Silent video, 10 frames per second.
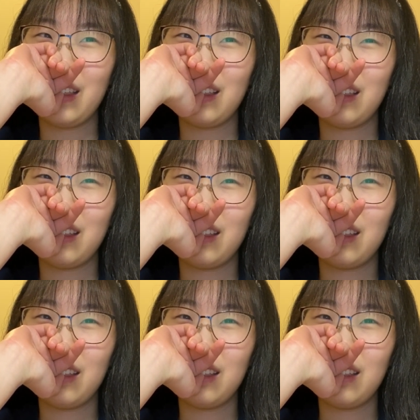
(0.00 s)

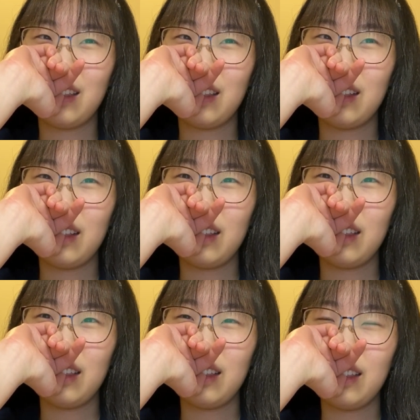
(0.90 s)

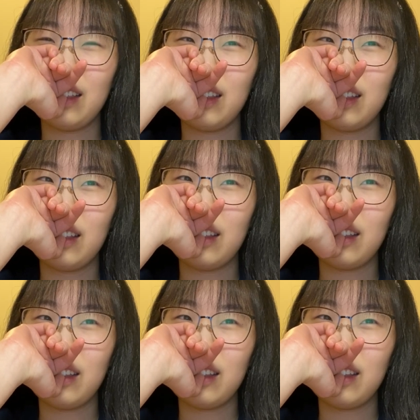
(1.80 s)

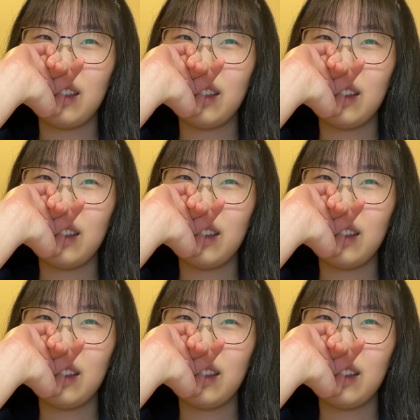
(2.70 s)
Nothing is said.